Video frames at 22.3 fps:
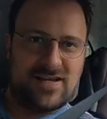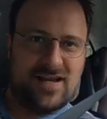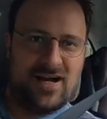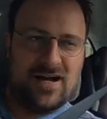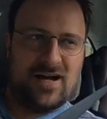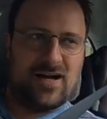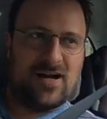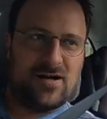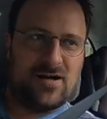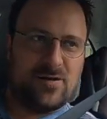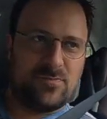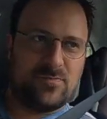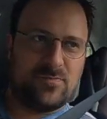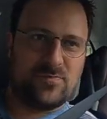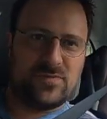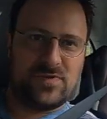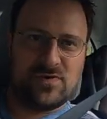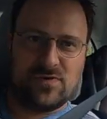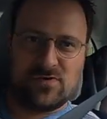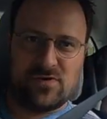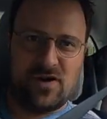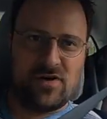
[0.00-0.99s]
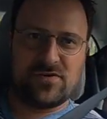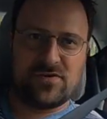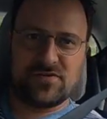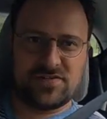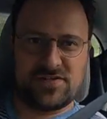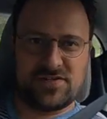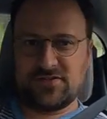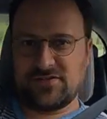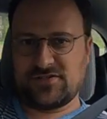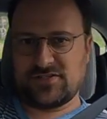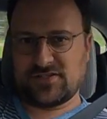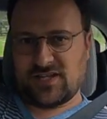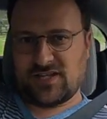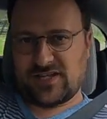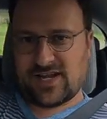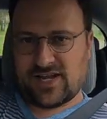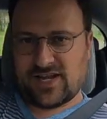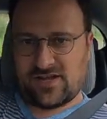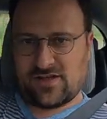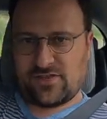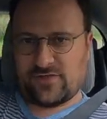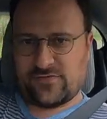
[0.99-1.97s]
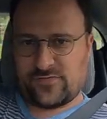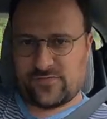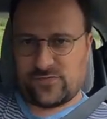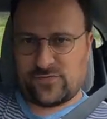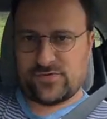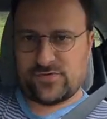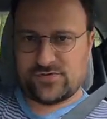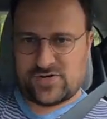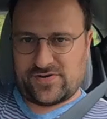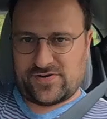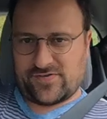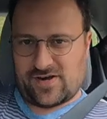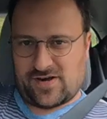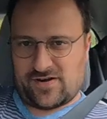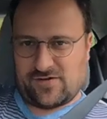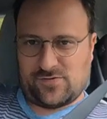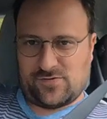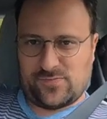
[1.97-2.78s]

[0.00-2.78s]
You know, understeer just like any other front-wheel drive car.